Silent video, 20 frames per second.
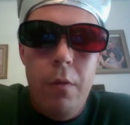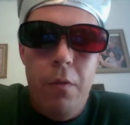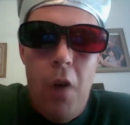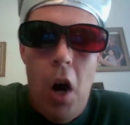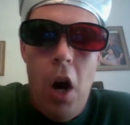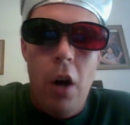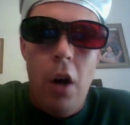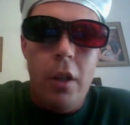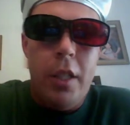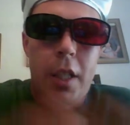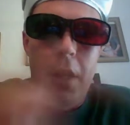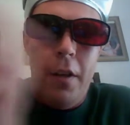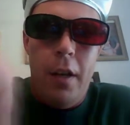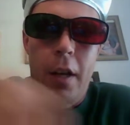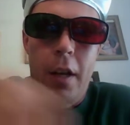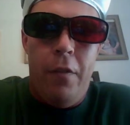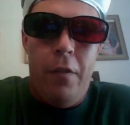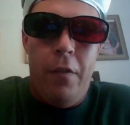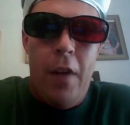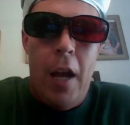Folks,
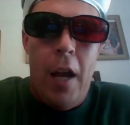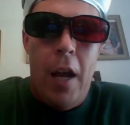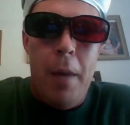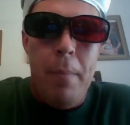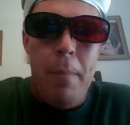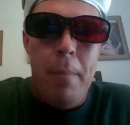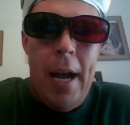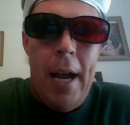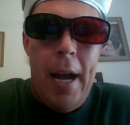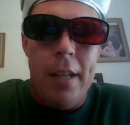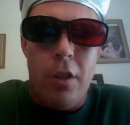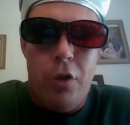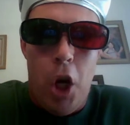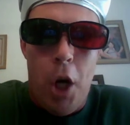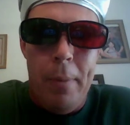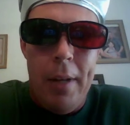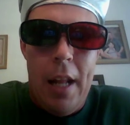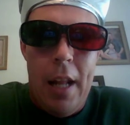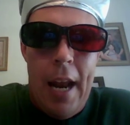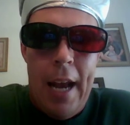if anybody has a
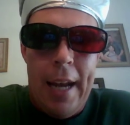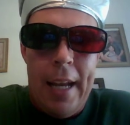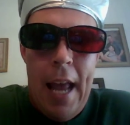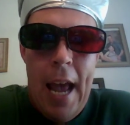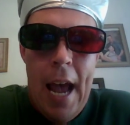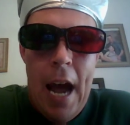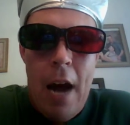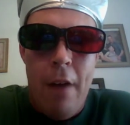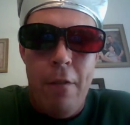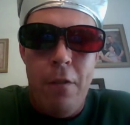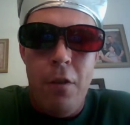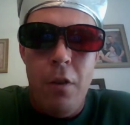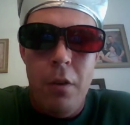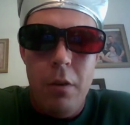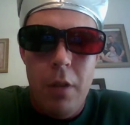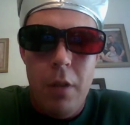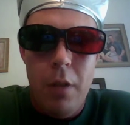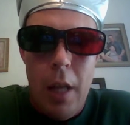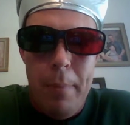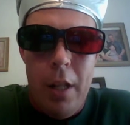turban that I can have,
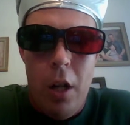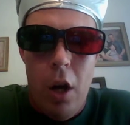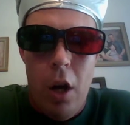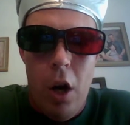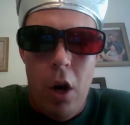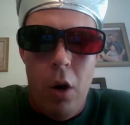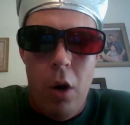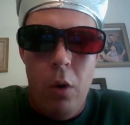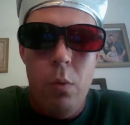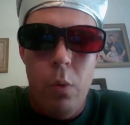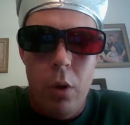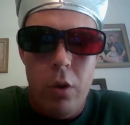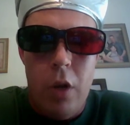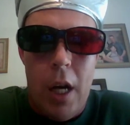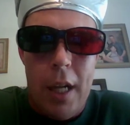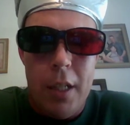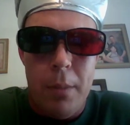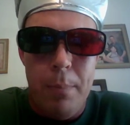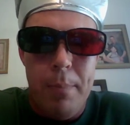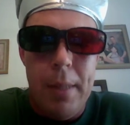let me know. We'll
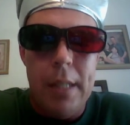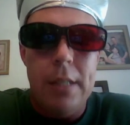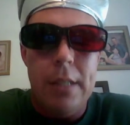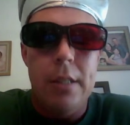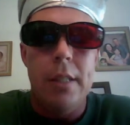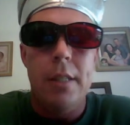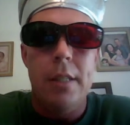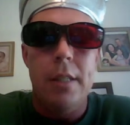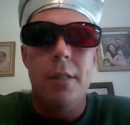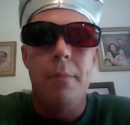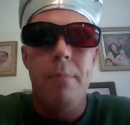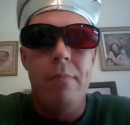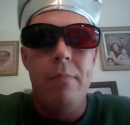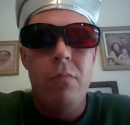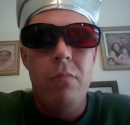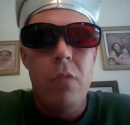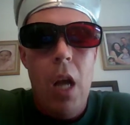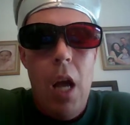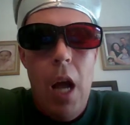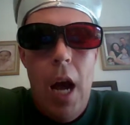talk some business.
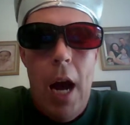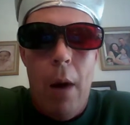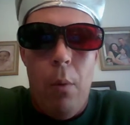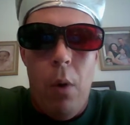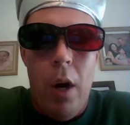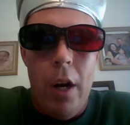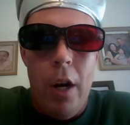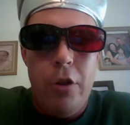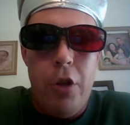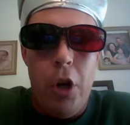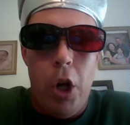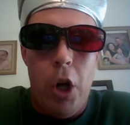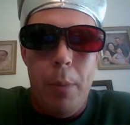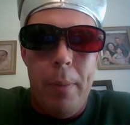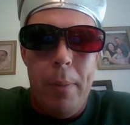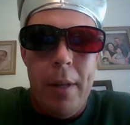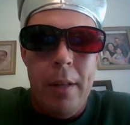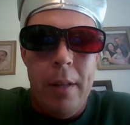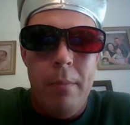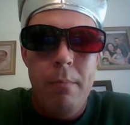I want a
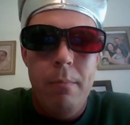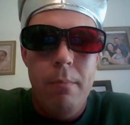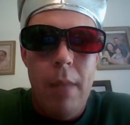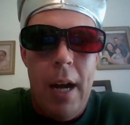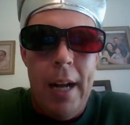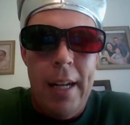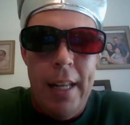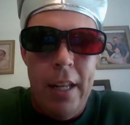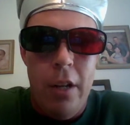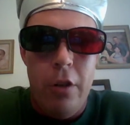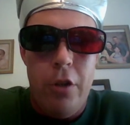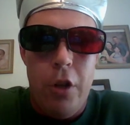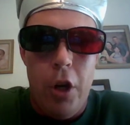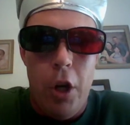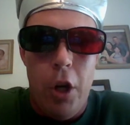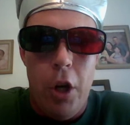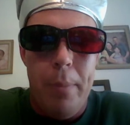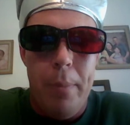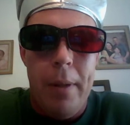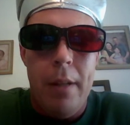turban. I need a
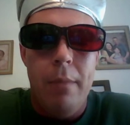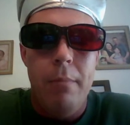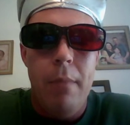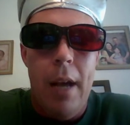turban.